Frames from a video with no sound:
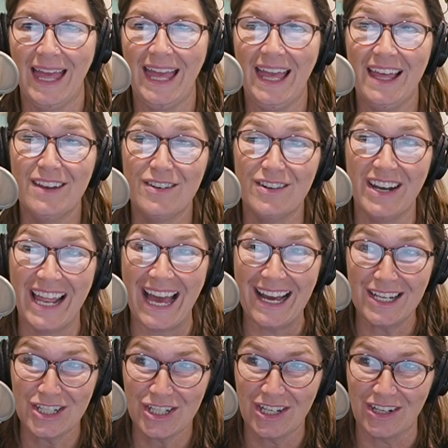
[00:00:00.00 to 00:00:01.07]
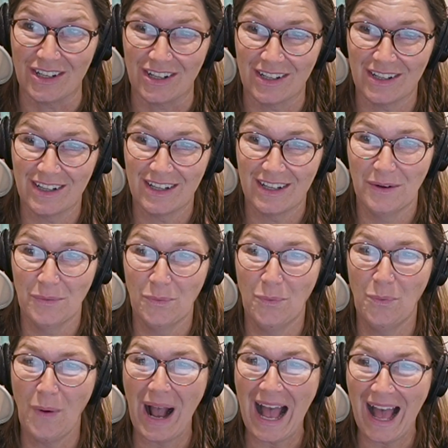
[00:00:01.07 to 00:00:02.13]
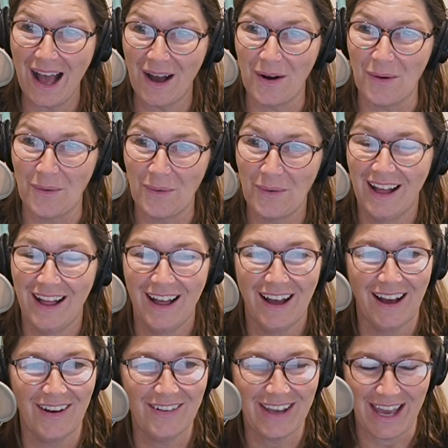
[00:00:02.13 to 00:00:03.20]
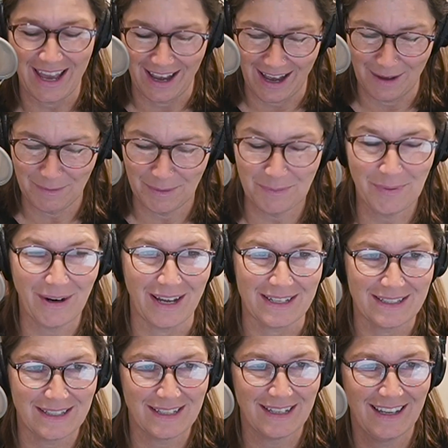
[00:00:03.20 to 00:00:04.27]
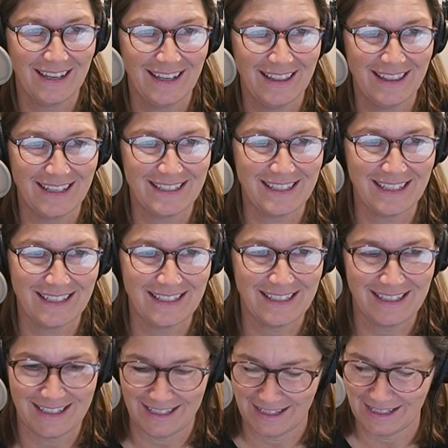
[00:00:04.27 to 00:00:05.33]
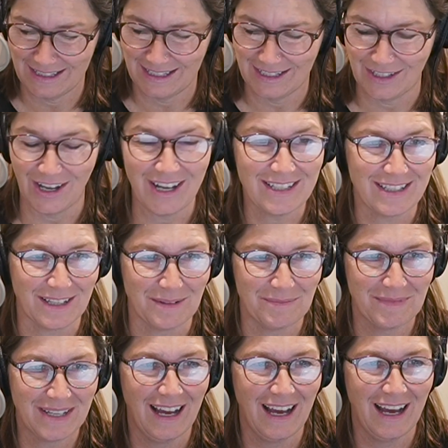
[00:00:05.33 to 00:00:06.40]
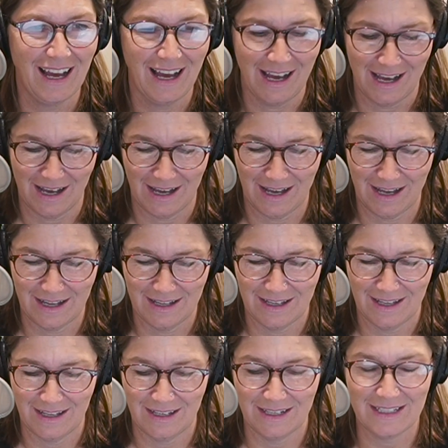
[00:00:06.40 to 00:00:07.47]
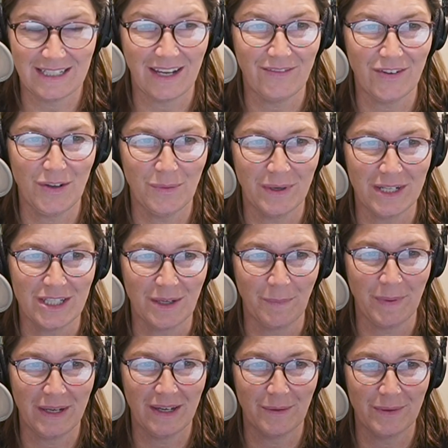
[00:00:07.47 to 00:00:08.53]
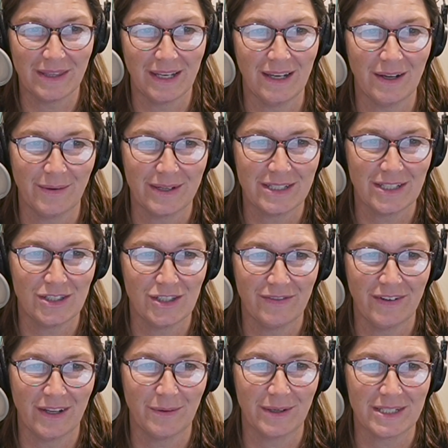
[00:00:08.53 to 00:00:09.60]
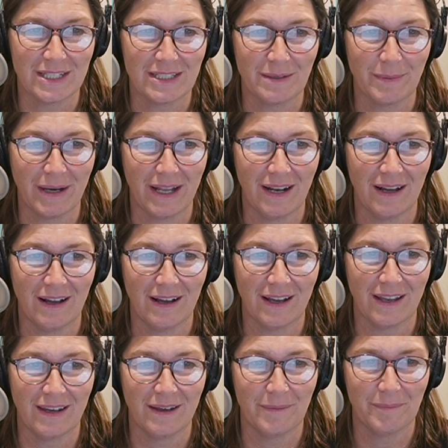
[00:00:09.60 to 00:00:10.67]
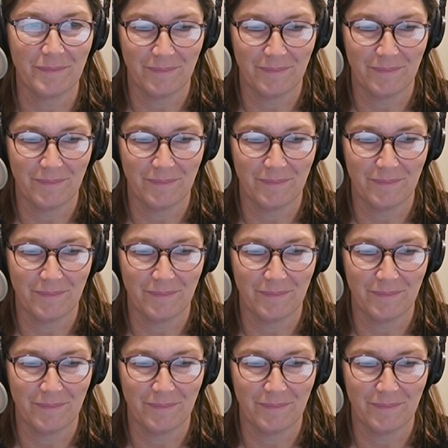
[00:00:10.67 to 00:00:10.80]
International. Wow. Okay, I'm impressed. This is this is awesome. Uh, David, you want to jump in here with any questions? Do you have any questions? I'm kind of hogging him.